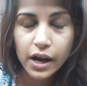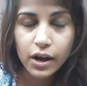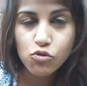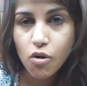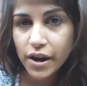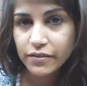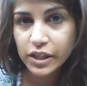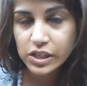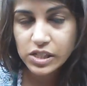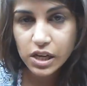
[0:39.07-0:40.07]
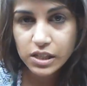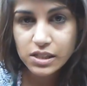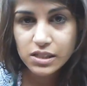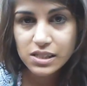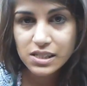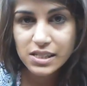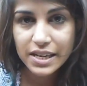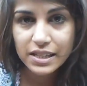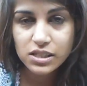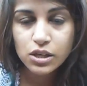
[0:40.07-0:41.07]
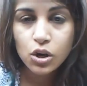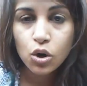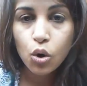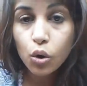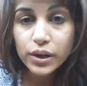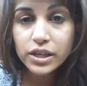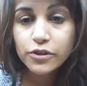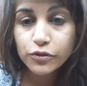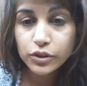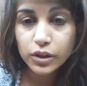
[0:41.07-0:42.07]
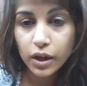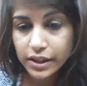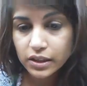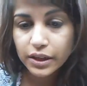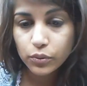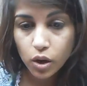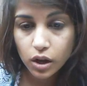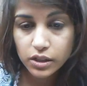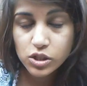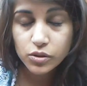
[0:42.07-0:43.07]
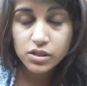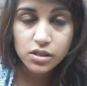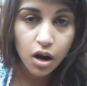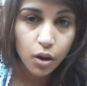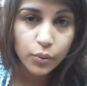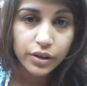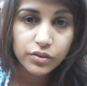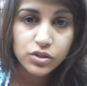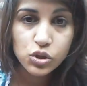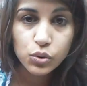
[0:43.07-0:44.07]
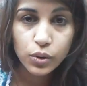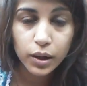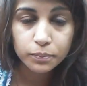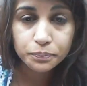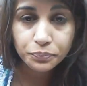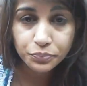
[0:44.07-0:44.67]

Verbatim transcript: arriving at a certain state, or even, like they were to start with, to um,